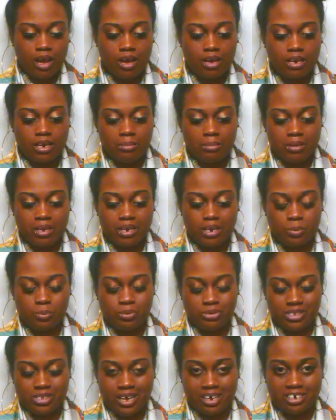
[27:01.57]
I ended up getting a
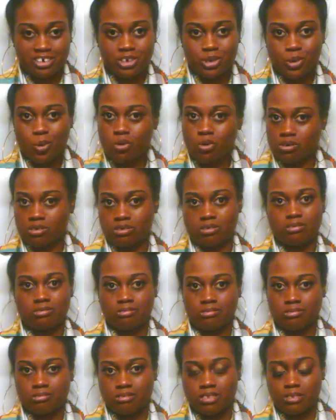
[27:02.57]
protection order
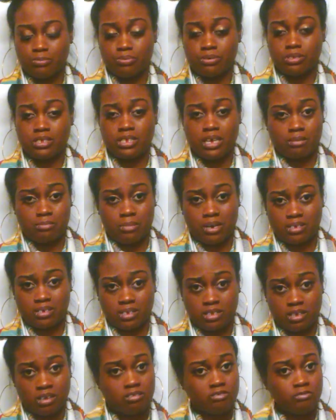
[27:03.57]
to protect
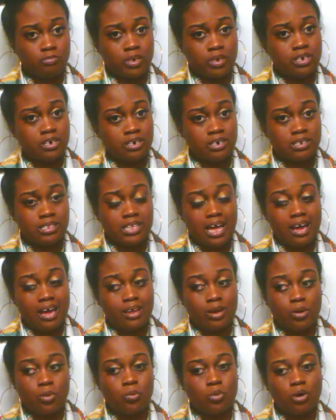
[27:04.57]
myself because I
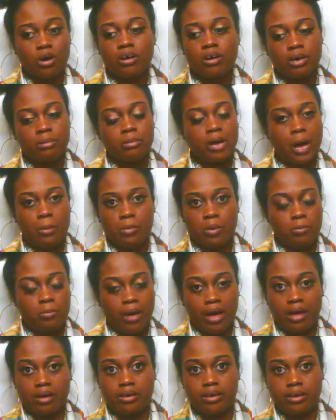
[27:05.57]
didn't want him coming
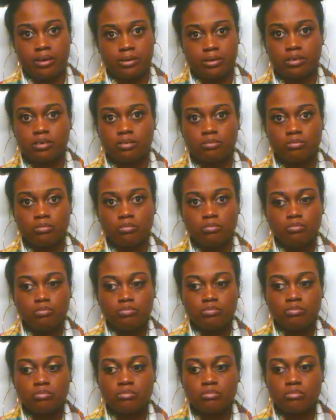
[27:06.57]
back here.
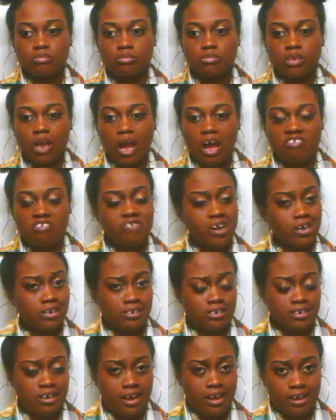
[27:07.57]
I
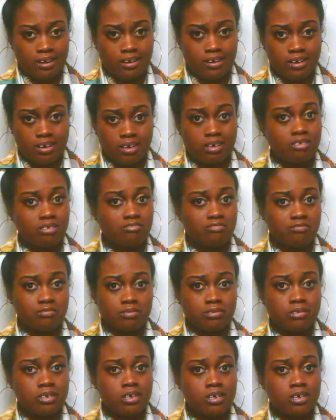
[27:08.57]
finally had enough.